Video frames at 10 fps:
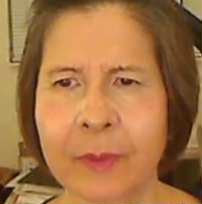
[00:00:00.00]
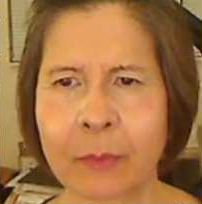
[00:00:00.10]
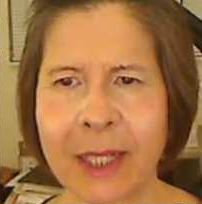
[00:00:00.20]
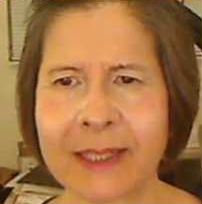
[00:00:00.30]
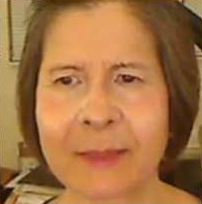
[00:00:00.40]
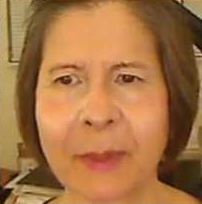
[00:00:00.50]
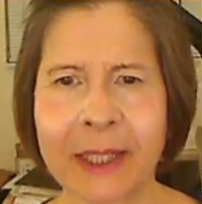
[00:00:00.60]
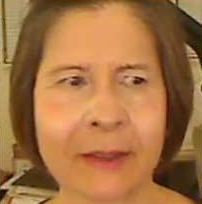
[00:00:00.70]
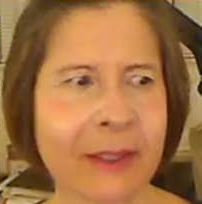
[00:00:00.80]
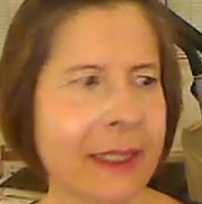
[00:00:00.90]
Brent
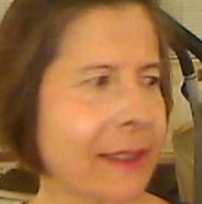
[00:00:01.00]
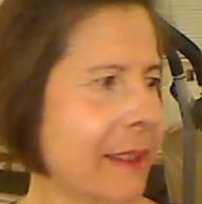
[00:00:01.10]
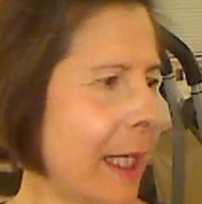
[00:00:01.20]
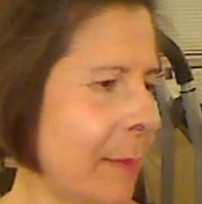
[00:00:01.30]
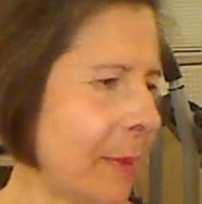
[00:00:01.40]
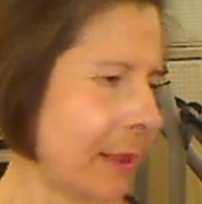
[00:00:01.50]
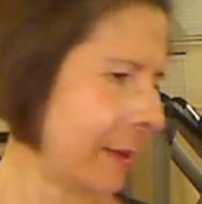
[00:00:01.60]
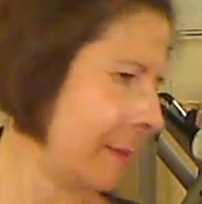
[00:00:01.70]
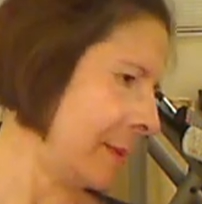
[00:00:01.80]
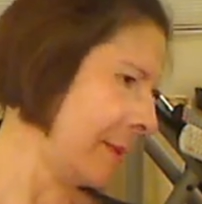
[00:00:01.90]
Spiner is
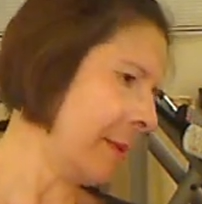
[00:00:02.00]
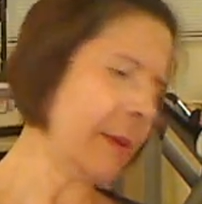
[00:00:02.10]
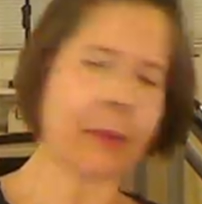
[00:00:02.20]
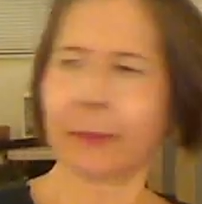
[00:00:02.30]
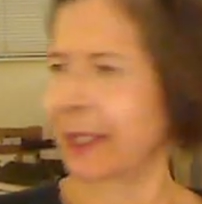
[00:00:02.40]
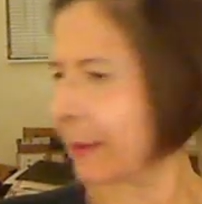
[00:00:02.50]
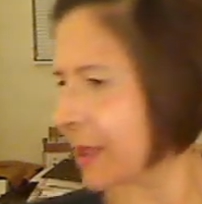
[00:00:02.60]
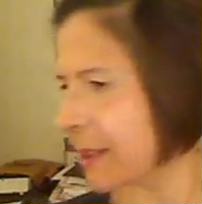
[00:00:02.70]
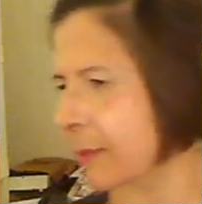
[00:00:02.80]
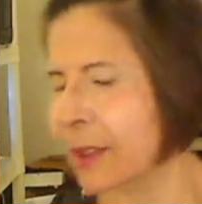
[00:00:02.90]
typing. Let me get
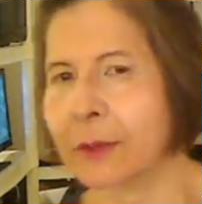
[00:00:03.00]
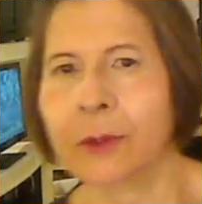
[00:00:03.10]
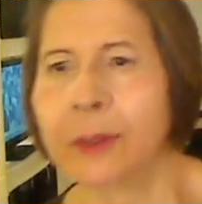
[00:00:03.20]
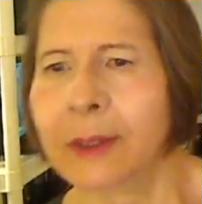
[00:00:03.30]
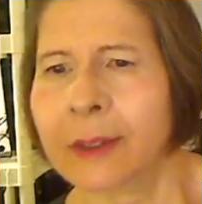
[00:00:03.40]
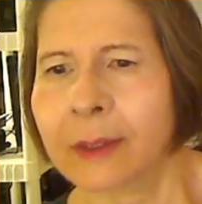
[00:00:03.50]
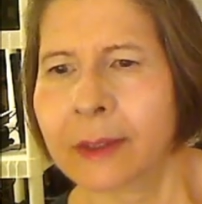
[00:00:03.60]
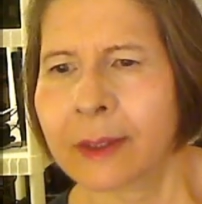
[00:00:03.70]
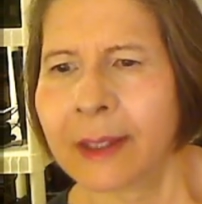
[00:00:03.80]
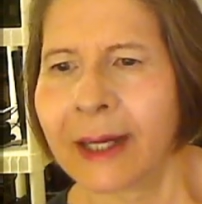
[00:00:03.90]
you something.
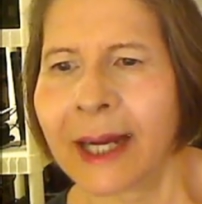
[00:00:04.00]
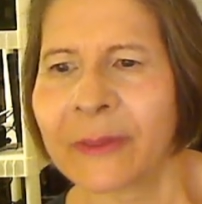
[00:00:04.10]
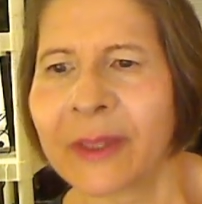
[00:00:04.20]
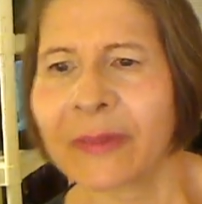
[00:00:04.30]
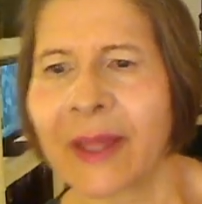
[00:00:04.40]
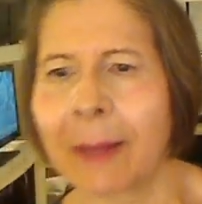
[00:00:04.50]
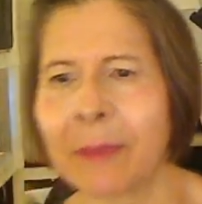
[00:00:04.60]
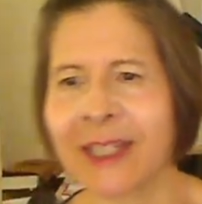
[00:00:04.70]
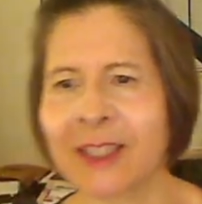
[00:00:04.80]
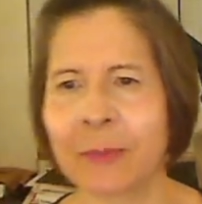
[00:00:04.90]
I think that
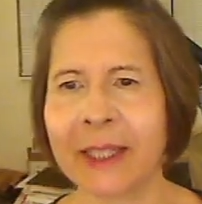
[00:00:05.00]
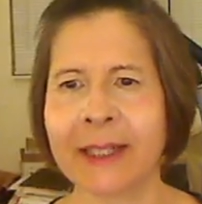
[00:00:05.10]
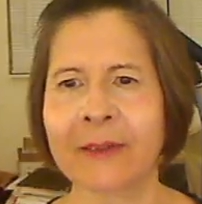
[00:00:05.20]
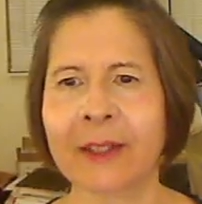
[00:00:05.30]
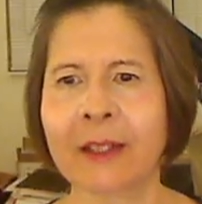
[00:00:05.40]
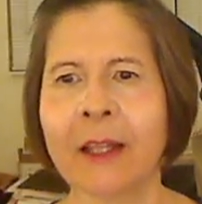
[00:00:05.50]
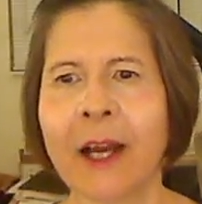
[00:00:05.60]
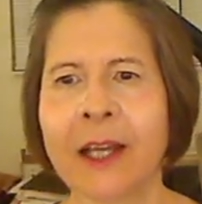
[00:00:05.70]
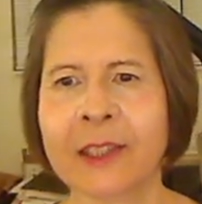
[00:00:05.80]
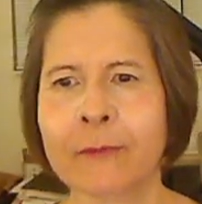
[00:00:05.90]
means being in the
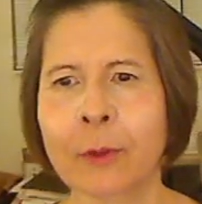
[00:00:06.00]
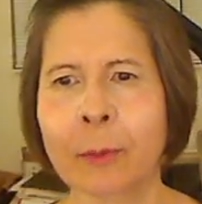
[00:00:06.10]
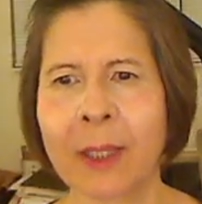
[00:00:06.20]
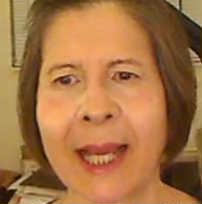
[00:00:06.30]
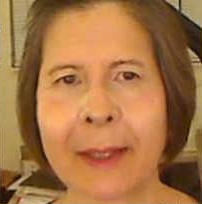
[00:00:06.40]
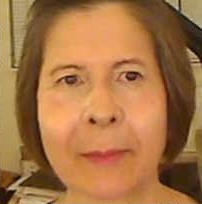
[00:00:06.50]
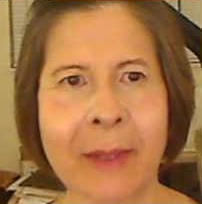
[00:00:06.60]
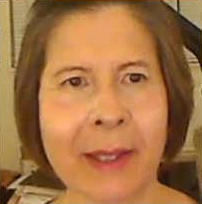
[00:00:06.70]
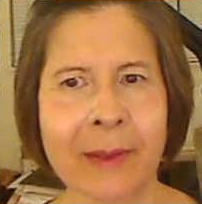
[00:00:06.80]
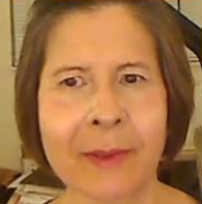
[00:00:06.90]
closet for black
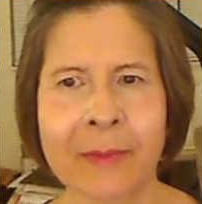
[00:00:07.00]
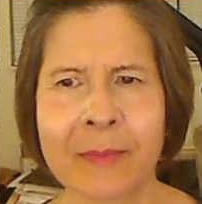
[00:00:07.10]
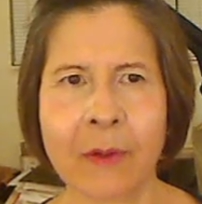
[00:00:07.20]
men.